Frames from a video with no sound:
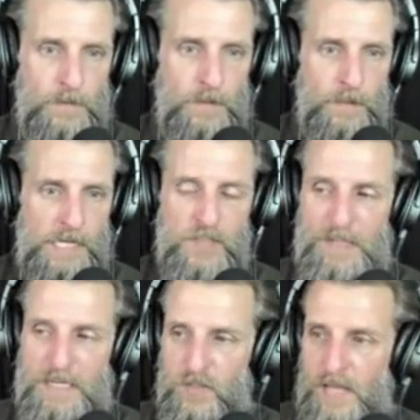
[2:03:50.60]
It's
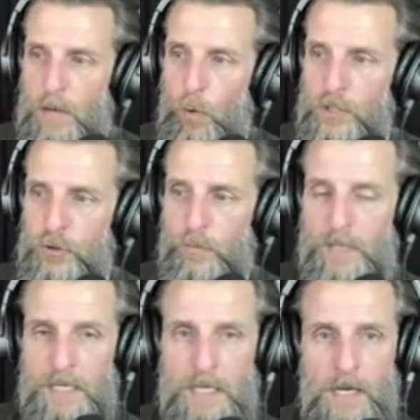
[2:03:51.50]
because they want to
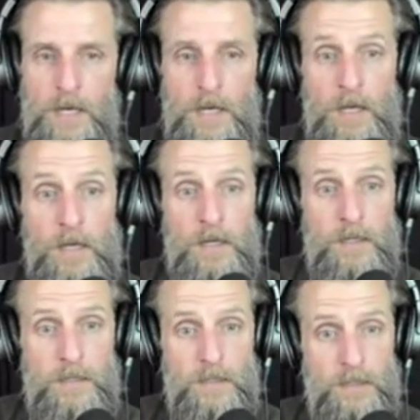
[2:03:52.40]
be,
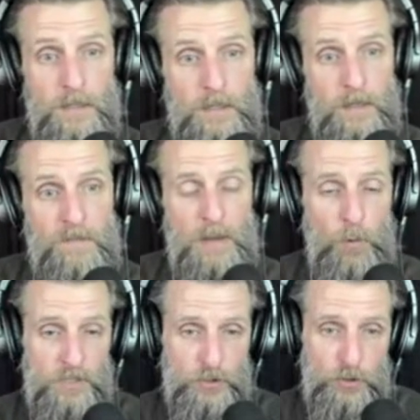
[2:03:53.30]
they
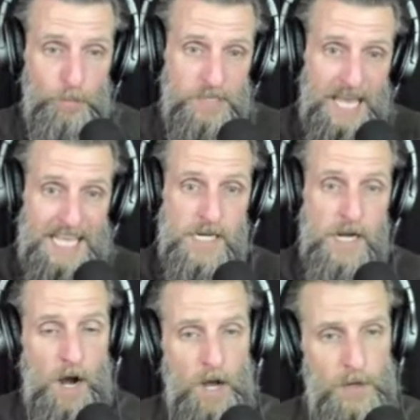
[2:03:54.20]
want to play
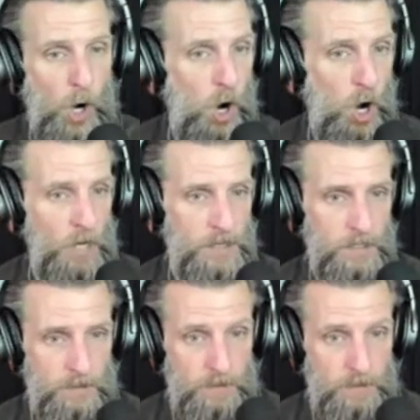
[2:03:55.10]
God on